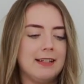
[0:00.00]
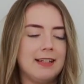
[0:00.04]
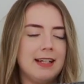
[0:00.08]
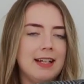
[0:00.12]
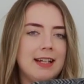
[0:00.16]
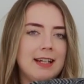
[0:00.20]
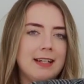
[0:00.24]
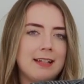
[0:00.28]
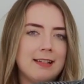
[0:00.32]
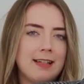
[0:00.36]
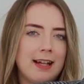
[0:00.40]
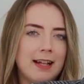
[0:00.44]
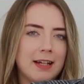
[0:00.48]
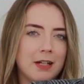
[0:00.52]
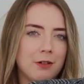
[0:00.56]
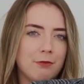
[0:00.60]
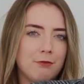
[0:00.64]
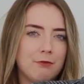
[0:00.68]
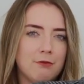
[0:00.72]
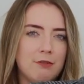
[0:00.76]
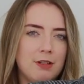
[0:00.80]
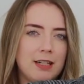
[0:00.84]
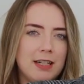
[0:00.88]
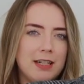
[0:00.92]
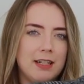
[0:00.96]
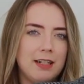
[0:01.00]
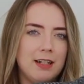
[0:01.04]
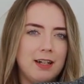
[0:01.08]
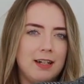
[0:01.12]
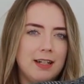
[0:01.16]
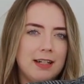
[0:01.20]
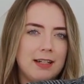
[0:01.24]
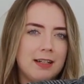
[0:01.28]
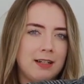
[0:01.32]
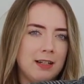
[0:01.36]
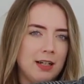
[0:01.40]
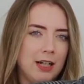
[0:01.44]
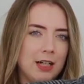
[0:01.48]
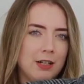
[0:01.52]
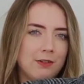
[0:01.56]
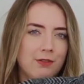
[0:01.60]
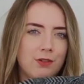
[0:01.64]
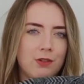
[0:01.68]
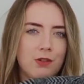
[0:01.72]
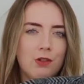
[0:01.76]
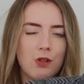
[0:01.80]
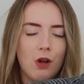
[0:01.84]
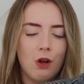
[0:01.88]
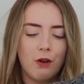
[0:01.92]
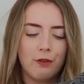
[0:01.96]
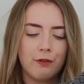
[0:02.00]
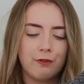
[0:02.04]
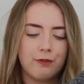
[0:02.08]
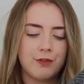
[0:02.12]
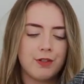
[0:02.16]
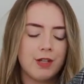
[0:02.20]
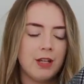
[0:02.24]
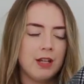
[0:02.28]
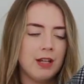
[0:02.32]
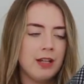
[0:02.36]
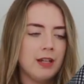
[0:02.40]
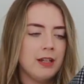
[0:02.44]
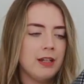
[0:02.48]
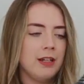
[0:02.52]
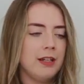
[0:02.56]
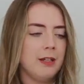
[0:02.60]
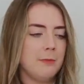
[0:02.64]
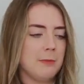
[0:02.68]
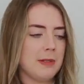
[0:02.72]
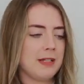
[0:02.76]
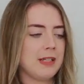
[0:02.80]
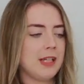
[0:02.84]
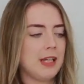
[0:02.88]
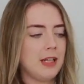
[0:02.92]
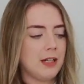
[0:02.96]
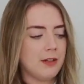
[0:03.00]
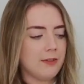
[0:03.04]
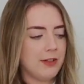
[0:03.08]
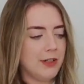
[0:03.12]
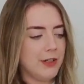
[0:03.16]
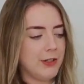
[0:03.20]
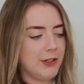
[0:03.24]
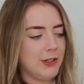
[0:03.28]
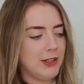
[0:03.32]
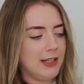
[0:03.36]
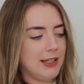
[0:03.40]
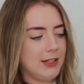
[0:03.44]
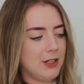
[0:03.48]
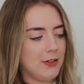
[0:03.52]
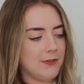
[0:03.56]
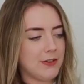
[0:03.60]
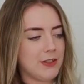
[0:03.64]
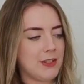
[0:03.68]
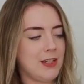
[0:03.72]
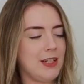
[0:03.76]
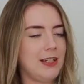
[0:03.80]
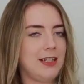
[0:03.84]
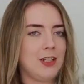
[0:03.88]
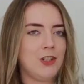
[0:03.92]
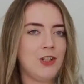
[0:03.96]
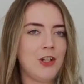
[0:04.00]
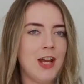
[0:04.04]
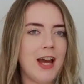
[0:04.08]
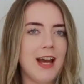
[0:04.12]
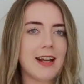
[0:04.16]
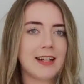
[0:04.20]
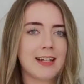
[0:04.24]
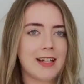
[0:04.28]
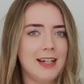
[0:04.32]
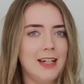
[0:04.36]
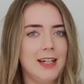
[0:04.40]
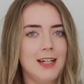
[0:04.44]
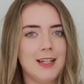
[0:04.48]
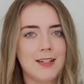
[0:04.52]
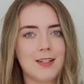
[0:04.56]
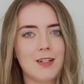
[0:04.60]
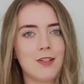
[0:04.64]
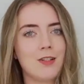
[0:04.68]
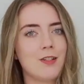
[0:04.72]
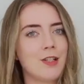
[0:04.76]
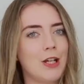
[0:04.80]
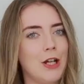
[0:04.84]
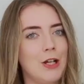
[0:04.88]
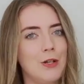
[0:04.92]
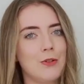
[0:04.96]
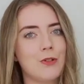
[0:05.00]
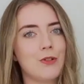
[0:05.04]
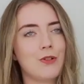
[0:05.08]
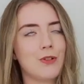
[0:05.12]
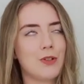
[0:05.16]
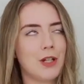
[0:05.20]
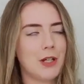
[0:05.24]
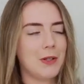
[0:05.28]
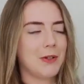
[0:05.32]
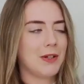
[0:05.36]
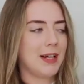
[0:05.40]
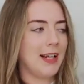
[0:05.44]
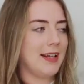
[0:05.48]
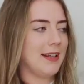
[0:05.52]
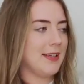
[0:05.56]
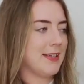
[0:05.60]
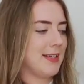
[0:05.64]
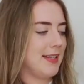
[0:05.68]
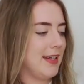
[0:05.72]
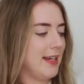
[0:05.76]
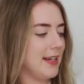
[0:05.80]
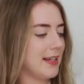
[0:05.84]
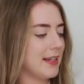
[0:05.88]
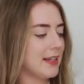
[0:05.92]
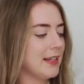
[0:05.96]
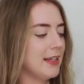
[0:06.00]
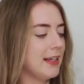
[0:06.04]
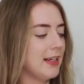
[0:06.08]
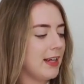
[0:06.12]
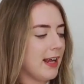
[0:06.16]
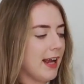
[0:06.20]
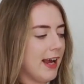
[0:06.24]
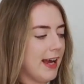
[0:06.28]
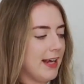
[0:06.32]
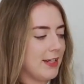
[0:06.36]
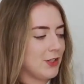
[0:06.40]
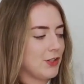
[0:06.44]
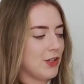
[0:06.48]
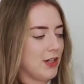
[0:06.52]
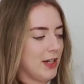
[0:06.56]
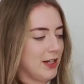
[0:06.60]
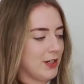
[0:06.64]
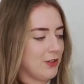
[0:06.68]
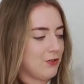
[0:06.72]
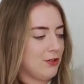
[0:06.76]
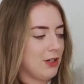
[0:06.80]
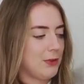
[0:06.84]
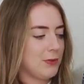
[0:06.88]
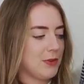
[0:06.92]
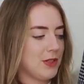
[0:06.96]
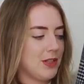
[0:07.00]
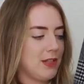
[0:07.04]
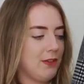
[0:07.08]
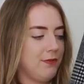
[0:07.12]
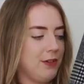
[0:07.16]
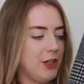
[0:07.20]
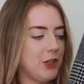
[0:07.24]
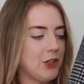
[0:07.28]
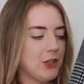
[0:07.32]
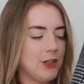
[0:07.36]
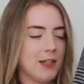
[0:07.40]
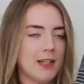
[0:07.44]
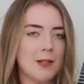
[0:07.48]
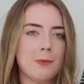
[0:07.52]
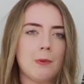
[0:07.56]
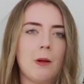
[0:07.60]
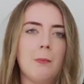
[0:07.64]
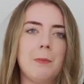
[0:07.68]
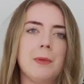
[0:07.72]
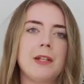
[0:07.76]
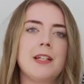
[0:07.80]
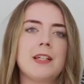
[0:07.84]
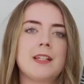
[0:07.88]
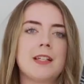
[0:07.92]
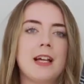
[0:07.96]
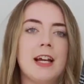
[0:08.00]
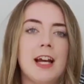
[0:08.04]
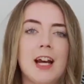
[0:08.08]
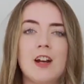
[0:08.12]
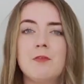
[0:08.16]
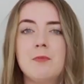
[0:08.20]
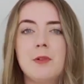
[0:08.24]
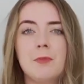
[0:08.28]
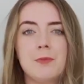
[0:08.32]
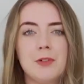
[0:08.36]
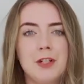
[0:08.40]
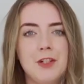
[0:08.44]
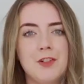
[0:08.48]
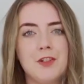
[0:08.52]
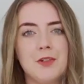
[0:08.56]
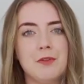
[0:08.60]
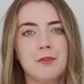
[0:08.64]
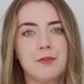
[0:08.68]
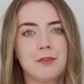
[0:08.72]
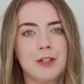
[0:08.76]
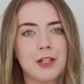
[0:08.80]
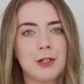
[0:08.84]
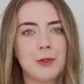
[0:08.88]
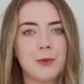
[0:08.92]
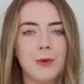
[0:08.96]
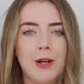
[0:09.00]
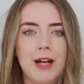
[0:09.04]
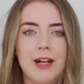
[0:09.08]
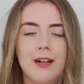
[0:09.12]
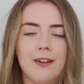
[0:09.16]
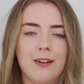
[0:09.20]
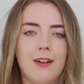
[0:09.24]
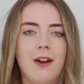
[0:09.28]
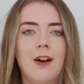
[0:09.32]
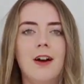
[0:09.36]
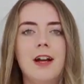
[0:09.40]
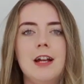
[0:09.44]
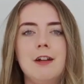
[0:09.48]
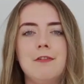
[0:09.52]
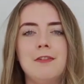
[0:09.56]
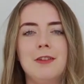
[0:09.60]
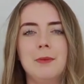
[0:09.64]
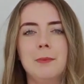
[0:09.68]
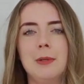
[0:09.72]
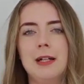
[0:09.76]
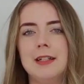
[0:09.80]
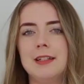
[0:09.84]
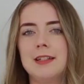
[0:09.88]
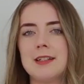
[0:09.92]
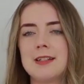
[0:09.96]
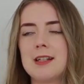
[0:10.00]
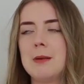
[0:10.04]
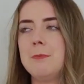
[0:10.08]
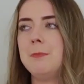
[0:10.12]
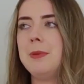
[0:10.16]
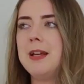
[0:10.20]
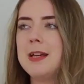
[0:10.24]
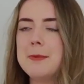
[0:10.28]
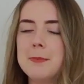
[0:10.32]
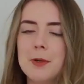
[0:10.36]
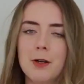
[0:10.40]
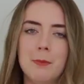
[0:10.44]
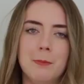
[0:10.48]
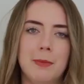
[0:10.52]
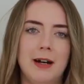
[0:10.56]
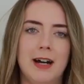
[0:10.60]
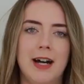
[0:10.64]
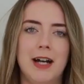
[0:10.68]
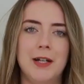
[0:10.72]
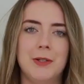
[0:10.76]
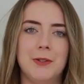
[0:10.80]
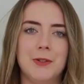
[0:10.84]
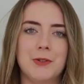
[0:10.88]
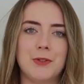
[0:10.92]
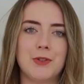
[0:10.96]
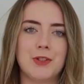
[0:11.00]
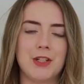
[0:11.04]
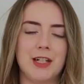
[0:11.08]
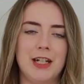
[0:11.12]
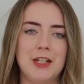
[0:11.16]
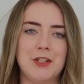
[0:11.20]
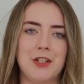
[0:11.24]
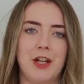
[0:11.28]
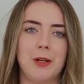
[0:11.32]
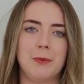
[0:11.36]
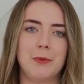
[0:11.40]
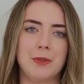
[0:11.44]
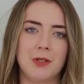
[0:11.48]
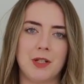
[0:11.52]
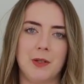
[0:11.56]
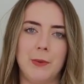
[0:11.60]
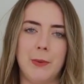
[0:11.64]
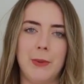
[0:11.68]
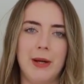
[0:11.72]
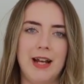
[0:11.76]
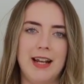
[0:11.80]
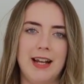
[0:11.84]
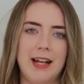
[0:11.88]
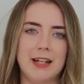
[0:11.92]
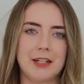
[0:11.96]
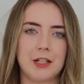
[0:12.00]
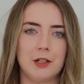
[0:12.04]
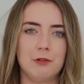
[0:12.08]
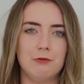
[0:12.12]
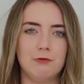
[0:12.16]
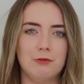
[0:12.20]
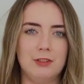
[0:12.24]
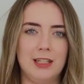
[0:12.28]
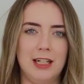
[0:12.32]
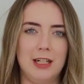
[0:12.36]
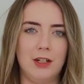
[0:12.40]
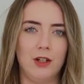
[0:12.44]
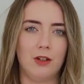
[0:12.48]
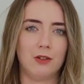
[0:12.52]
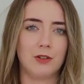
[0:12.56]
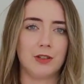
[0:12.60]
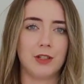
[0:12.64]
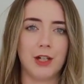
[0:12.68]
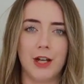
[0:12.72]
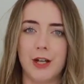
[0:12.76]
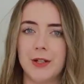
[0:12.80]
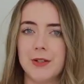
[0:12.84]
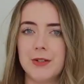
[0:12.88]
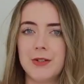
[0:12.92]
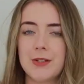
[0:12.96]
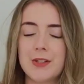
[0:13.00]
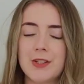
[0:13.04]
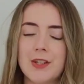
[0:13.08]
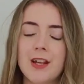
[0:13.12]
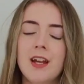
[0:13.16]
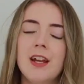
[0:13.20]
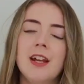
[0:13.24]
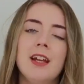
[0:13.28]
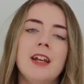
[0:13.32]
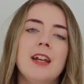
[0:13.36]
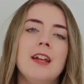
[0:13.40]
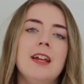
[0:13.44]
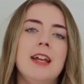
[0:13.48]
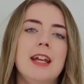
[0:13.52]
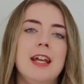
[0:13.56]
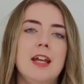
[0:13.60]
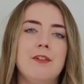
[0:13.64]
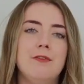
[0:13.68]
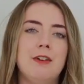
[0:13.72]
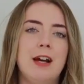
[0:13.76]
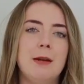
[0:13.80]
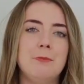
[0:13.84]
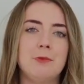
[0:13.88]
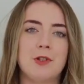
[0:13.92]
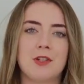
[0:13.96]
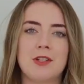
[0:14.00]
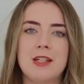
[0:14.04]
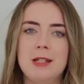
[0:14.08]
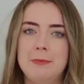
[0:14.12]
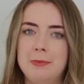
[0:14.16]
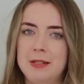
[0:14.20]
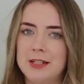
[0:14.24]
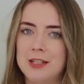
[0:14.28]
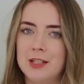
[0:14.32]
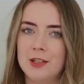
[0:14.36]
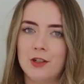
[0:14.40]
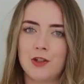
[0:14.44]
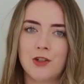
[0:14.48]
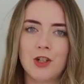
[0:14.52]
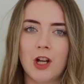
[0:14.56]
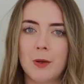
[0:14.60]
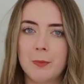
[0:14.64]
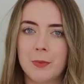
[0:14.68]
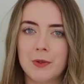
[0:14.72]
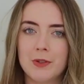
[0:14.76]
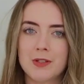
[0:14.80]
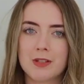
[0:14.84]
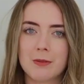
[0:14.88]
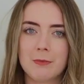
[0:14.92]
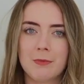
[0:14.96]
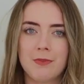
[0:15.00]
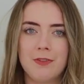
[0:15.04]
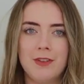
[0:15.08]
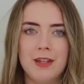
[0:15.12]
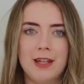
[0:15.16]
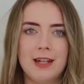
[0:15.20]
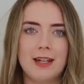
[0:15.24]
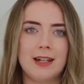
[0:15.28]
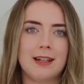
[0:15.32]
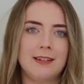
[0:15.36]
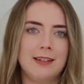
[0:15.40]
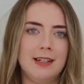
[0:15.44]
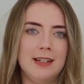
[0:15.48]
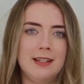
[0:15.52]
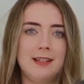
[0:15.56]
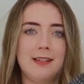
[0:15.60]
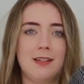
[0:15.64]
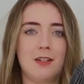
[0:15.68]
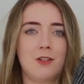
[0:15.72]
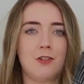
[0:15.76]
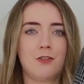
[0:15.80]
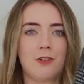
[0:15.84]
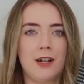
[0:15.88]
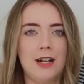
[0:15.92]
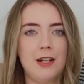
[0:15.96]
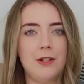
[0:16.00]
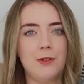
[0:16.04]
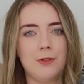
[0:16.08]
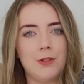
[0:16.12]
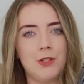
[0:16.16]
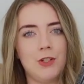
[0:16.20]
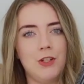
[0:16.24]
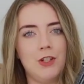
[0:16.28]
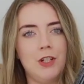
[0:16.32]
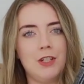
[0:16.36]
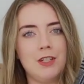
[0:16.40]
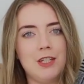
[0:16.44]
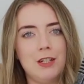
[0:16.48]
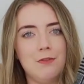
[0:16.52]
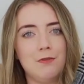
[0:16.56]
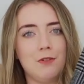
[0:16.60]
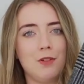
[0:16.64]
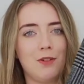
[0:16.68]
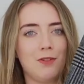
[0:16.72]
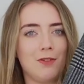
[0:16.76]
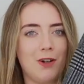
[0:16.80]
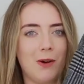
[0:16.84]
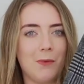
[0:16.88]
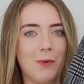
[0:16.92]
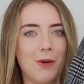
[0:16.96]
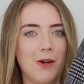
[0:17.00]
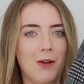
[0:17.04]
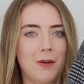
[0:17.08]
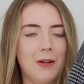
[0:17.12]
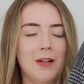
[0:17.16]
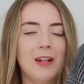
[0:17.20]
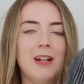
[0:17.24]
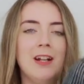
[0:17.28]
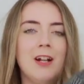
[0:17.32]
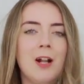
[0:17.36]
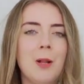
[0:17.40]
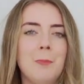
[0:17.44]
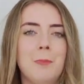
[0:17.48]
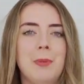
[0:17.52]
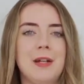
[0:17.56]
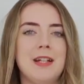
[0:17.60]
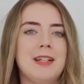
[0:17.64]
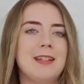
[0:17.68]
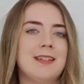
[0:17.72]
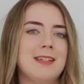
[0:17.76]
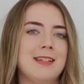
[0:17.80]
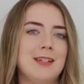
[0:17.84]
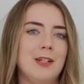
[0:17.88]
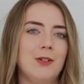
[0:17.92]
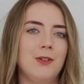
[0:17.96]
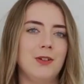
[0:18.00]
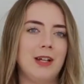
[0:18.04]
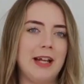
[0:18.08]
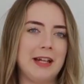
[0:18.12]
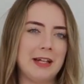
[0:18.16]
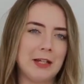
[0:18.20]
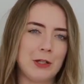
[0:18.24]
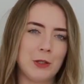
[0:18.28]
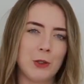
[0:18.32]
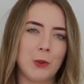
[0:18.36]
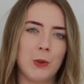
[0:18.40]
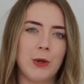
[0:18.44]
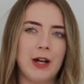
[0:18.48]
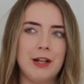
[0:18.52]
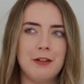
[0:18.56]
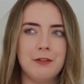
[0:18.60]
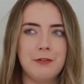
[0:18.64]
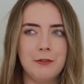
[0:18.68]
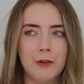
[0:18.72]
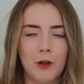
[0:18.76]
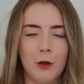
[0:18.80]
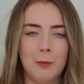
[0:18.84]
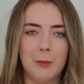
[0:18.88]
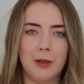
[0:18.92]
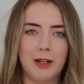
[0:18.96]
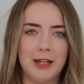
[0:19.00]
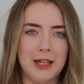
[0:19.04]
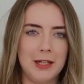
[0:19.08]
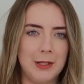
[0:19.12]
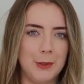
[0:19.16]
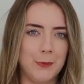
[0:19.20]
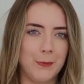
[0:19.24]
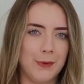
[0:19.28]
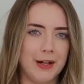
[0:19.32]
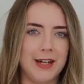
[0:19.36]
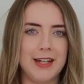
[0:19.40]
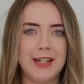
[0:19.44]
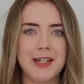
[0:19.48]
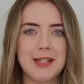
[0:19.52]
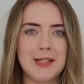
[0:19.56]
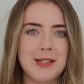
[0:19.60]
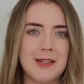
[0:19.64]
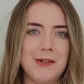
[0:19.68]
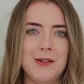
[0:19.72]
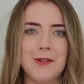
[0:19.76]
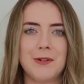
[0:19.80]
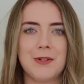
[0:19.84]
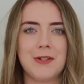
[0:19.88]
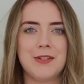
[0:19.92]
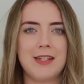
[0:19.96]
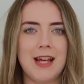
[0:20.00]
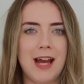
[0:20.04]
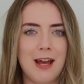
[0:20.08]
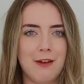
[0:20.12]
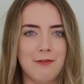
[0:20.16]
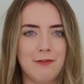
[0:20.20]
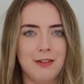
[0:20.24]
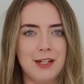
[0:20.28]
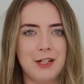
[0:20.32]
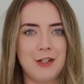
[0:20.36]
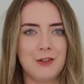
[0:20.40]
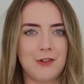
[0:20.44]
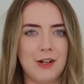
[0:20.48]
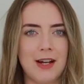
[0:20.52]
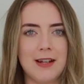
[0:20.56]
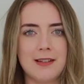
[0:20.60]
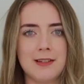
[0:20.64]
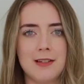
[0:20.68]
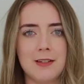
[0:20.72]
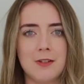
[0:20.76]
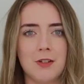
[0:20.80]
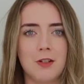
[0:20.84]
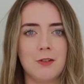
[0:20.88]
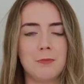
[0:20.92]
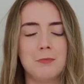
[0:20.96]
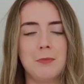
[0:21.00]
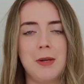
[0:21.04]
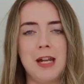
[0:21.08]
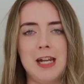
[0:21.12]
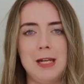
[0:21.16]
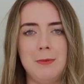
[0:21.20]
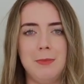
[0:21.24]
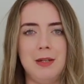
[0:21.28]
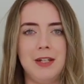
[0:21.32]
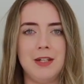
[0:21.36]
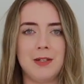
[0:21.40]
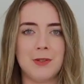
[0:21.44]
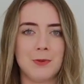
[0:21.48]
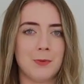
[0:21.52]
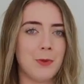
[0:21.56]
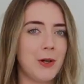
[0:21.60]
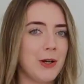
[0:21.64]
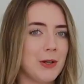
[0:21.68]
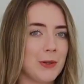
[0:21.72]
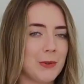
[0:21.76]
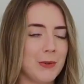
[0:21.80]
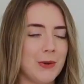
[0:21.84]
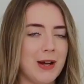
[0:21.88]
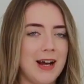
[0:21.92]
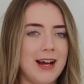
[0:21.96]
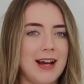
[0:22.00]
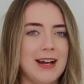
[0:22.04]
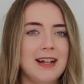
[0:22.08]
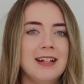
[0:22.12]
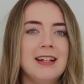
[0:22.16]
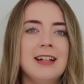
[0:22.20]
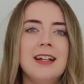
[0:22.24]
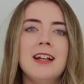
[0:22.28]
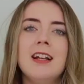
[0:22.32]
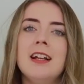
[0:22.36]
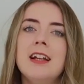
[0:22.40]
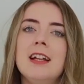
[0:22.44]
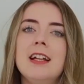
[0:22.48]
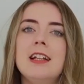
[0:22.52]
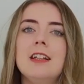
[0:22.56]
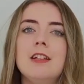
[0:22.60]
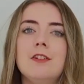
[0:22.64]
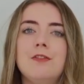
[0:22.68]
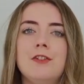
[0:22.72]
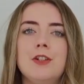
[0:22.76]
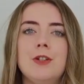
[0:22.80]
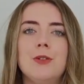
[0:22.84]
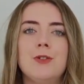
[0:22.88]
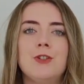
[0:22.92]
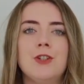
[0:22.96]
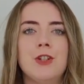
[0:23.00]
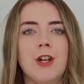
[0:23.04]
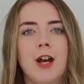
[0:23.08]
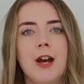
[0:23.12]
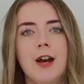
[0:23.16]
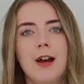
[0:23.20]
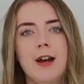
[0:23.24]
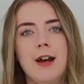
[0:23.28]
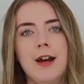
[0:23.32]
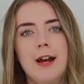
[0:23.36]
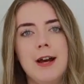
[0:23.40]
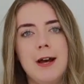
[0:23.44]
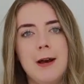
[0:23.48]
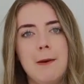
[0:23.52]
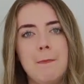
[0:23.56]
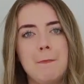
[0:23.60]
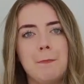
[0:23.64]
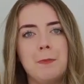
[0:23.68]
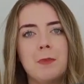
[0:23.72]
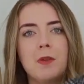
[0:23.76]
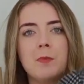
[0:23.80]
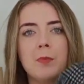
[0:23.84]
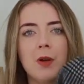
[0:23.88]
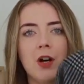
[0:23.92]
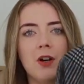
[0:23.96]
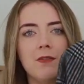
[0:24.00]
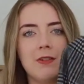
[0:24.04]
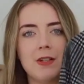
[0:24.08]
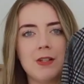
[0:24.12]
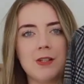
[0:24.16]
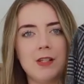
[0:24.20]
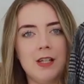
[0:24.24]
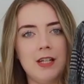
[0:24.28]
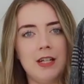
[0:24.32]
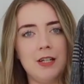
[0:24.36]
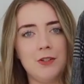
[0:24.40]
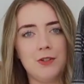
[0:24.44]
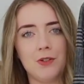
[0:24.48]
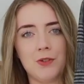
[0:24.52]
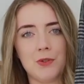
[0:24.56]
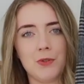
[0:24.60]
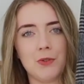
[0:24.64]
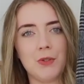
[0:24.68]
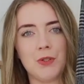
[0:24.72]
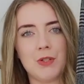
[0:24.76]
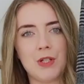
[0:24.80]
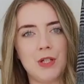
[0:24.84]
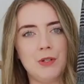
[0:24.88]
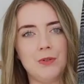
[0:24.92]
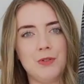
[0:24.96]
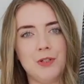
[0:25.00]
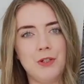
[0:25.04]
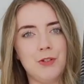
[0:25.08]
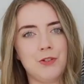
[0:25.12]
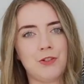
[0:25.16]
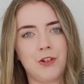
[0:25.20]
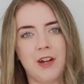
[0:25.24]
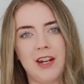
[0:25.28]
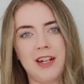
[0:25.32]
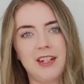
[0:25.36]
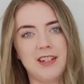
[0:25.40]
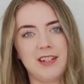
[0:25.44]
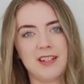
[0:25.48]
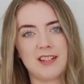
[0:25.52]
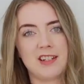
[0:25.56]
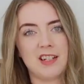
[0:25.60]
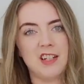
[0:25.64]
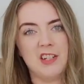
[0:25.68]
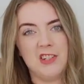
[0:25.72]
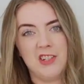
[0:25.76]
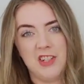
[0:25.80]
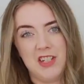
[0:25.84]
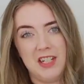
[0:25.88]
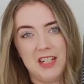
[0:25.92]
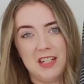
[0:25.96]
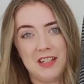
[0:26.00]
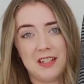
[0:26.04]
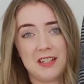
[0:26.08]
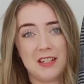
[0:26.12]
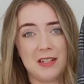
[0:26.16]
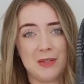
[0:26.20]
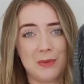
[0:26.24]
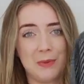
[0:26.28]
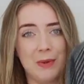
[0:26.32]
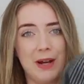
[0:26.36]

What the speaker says: it's like a really nice kind of soft material, and obviously the check is so classic. And yeah, I just really wanted to feature this one because I have been reaching for it quite a lot if the weather's a bit more mild and I don't want to wear like a really long coat. If I'm just nipping to the shop or something, this is a great alternative to throw on, but it's still like quite formal in a way, so you could definitely dress this up maybe as workwear in the future, but obviously it does also do trainers and jeans as